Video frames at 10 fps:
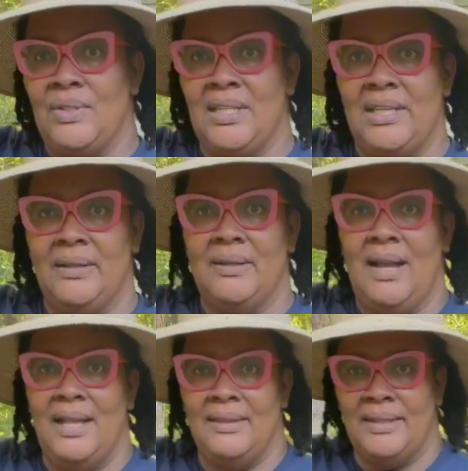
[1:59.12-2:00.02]
here
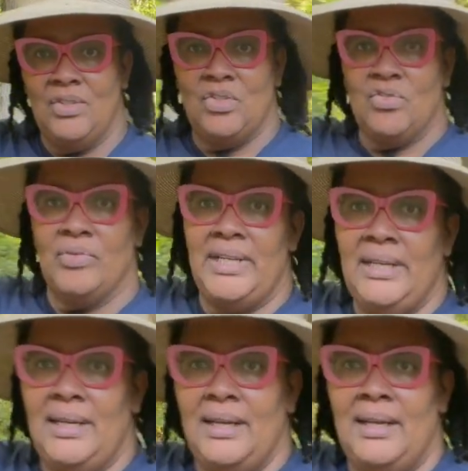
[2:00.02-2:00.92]
on this
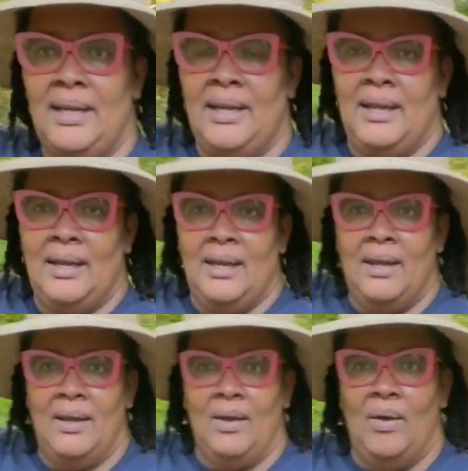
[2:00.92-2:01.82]
tree
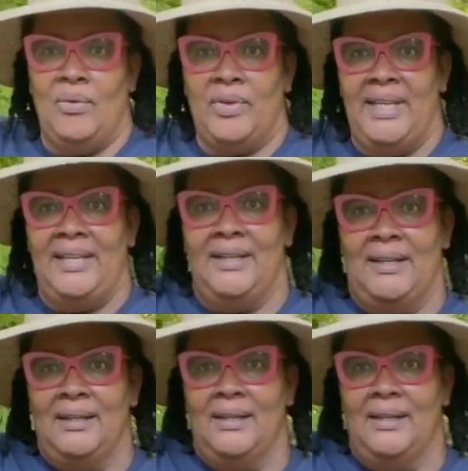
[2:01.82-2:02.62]
over here,